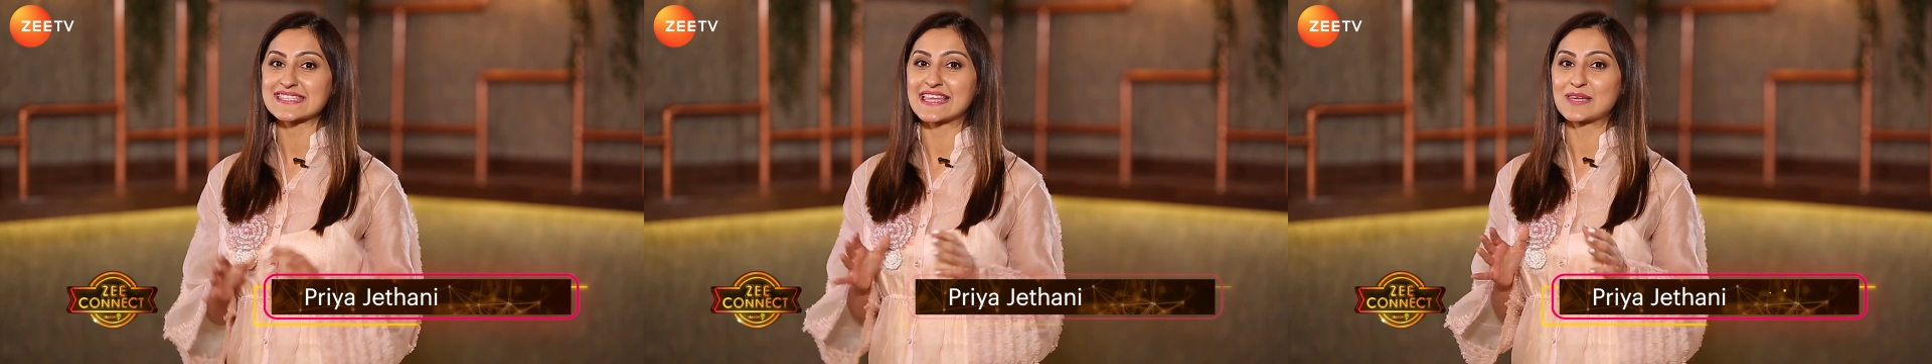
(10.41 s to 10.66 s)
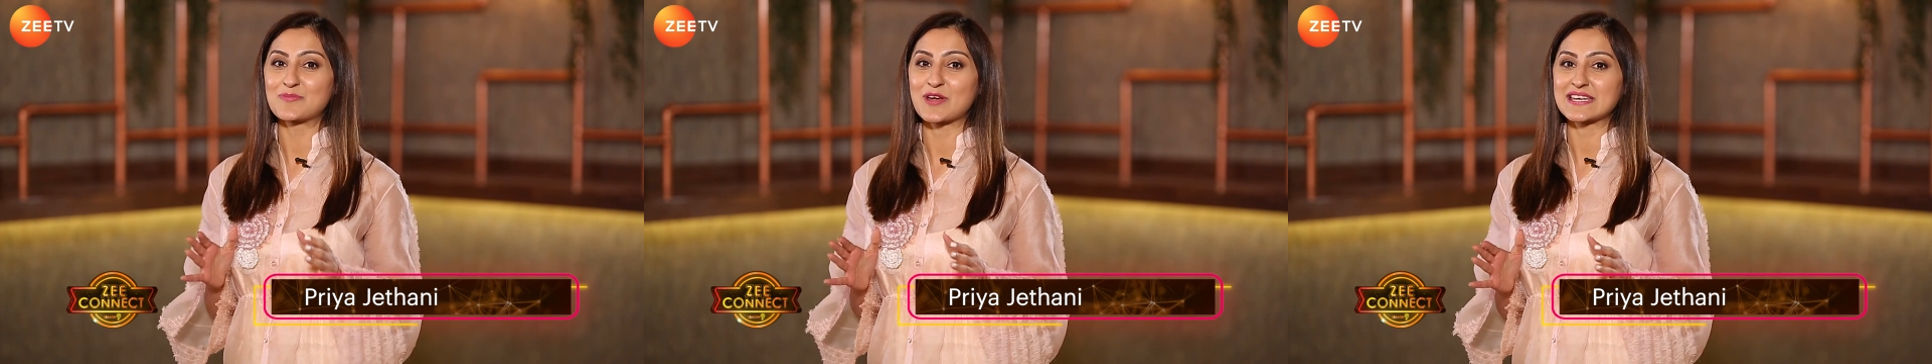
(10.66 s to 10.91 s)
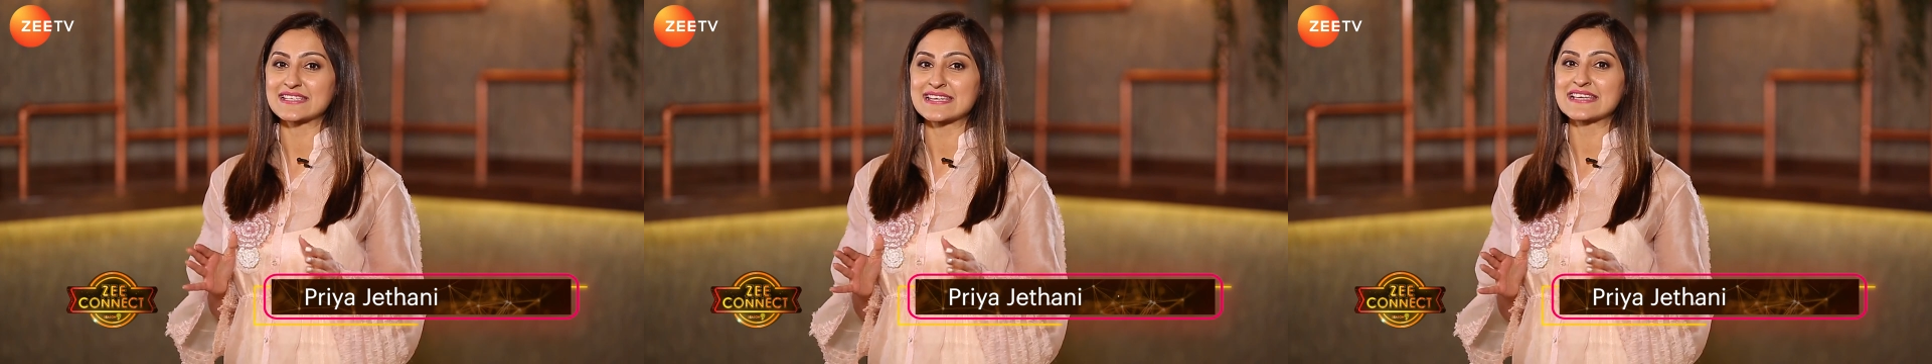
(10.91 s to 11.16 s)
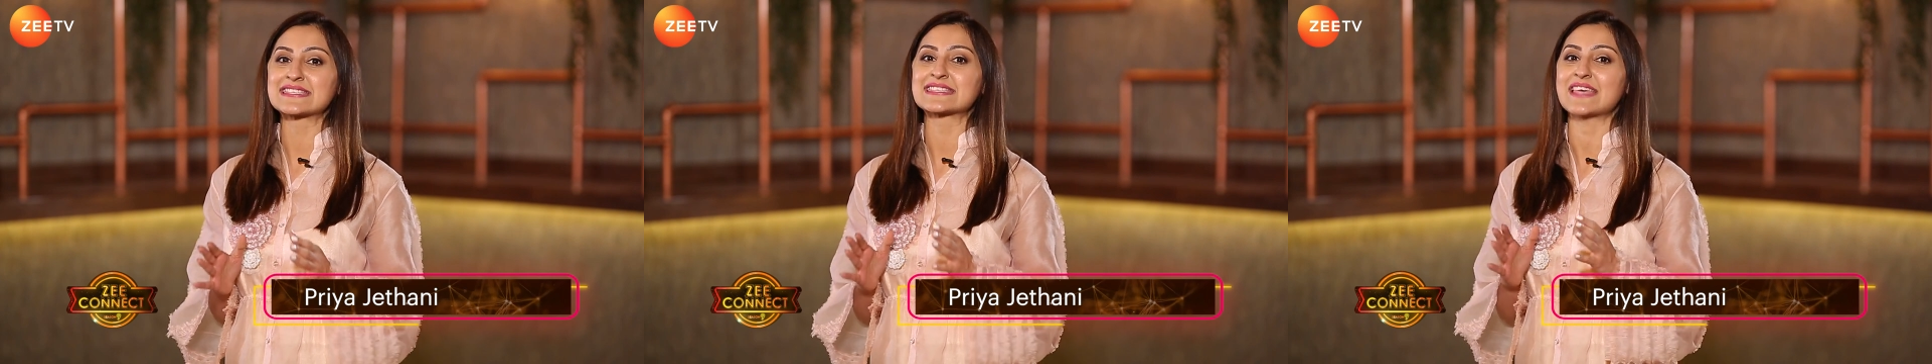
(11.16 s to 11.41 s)

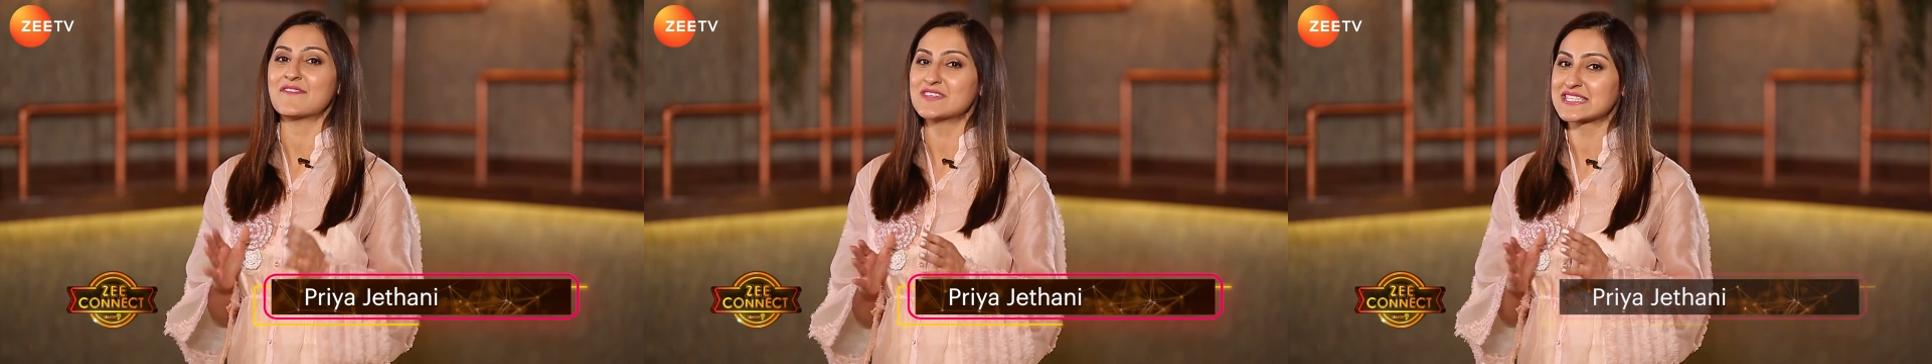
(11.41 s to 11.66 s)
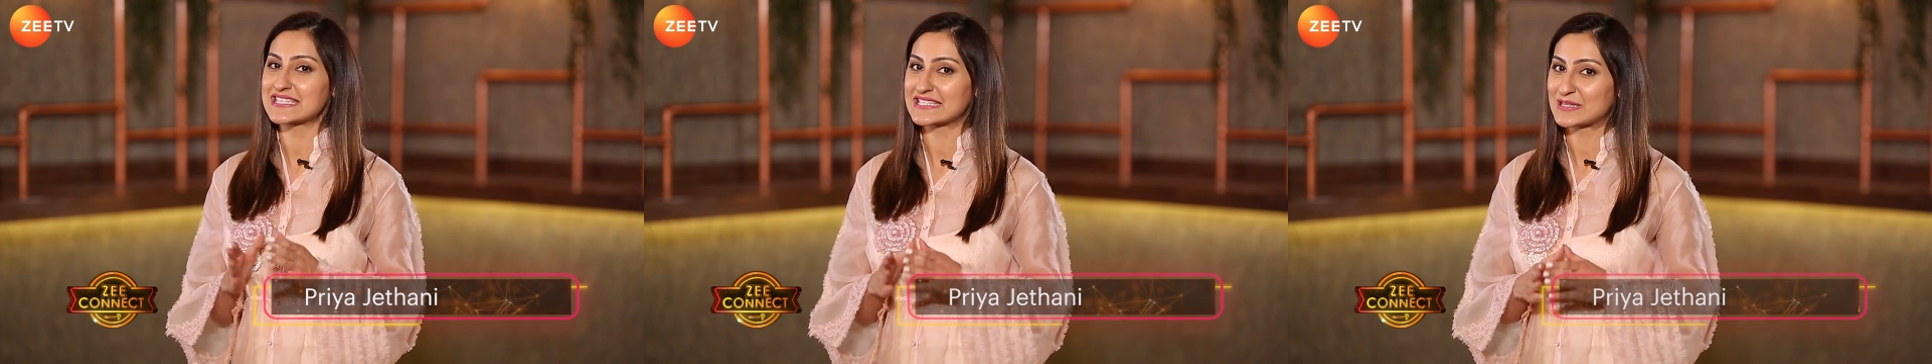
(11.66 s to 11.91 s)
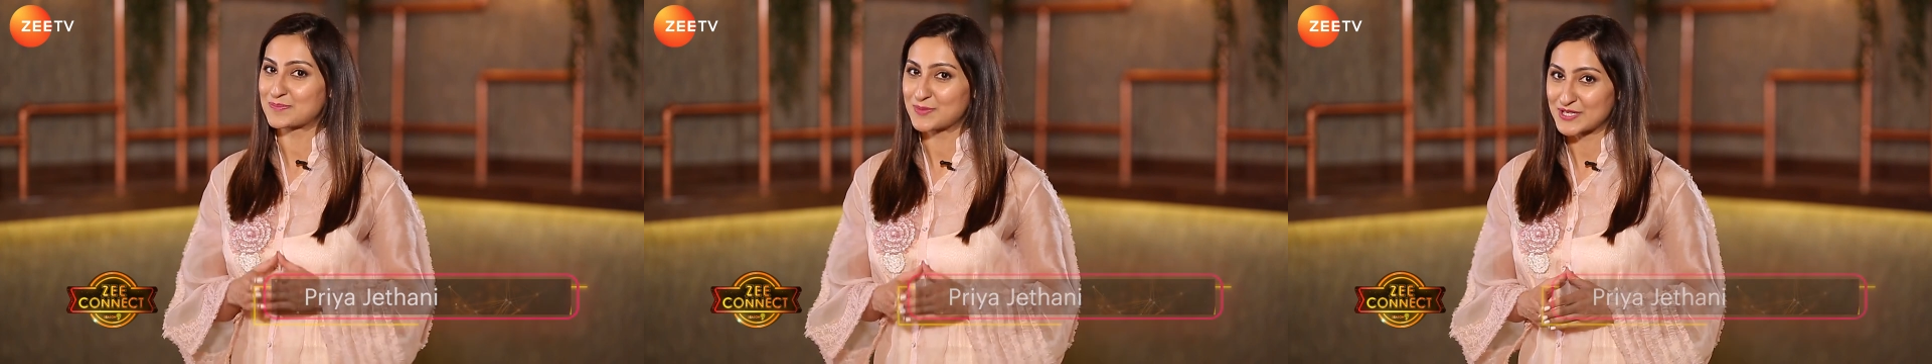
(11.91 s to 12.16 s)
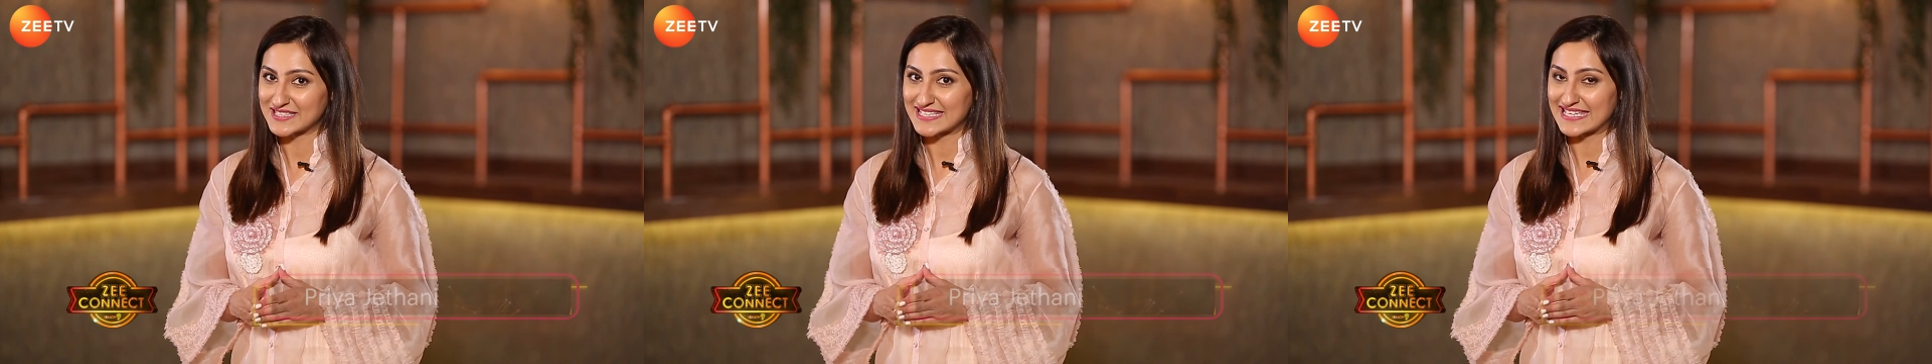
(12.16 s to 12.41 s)
celebrated his 70th
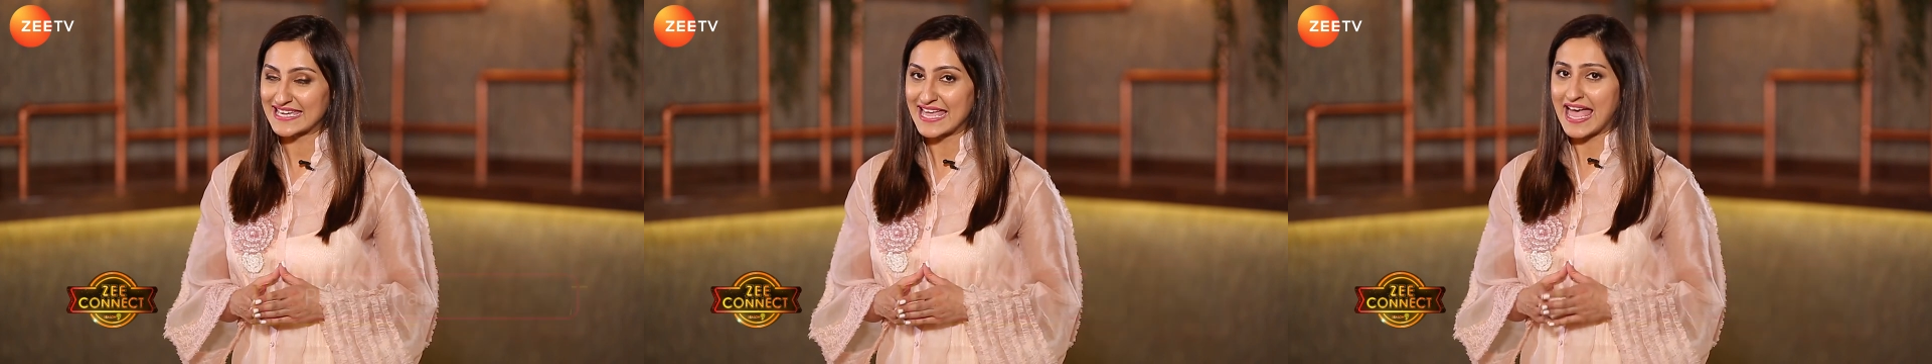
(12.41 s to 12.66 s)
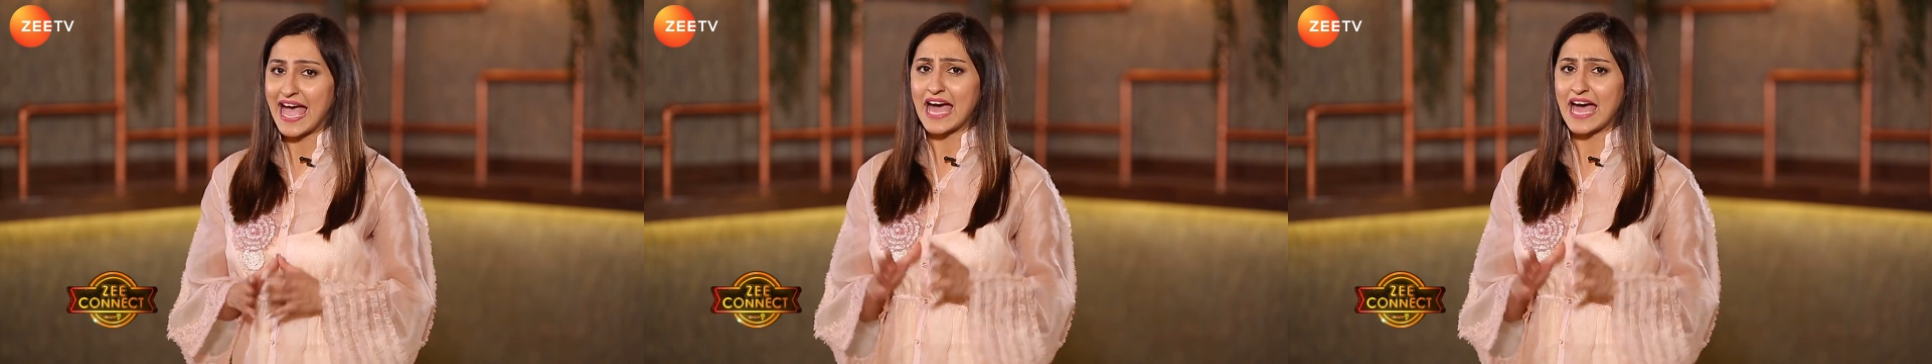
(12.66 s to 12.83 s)
birthday,